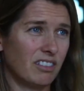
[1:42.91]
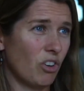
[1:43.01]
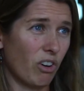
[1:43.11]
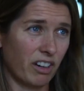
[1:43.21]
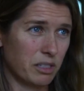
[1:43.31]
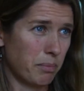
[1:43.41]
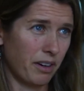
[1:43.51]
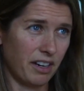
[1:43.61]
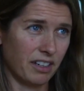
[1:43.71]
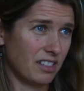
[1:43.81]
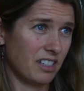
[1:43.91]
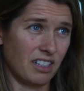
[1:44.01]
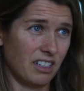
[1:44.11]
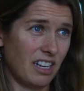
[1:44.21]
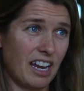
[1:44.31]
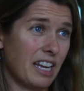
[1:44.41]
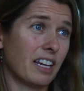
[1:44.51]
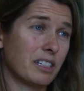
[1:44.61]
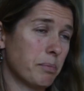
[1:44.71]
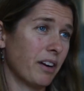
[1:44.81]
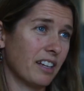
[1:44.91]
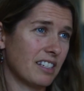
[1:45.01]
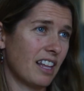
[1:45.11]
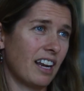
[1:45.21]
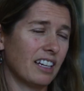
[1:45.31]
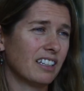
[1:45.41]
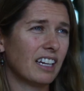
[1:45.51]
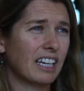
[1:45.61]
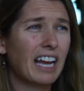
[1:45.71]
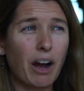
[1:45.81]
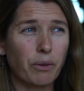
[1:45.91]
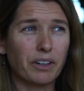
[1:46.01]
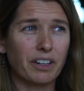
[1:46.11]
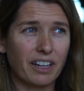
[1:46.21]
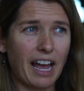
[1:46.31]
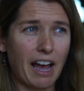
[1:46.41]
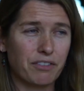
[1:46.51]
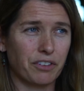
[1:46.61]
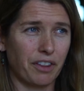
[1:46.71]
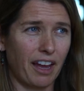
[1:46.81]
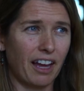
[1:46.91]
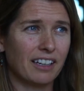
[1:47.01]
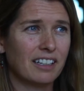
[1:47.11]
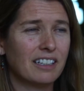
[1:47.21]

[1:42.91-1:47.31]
your experience and any experience that I encountered after that.